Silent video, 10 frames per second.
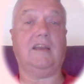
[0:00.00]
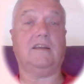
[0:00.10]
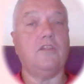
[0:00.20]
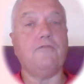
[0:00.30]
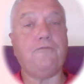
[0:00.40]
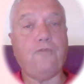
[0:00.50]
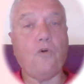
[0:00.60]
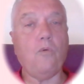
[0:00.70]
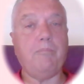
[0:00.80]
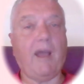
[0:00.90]
The
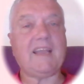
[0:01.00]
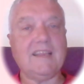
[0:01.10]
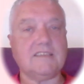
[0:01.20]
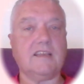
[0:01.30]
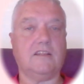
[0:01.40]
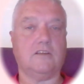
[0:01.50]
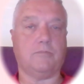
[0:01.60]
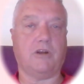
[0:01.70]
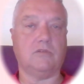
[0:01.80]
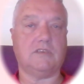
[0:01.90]
4 buckets in this
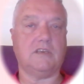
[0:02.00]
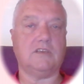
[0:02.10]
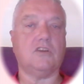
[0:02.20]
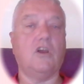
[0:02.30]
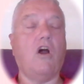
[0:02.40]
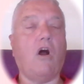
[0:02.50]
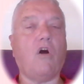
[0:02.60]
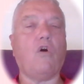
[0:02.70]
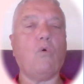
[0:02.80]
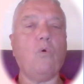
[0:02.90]
process are
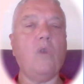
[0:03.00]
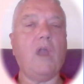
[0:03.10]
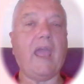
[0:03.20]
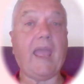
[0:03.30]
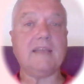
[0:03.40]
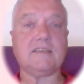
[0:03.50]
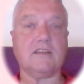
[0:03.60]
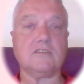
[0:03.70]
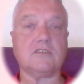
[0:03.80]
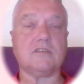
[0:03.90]
all
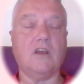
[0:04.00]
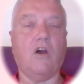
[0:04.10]
assets,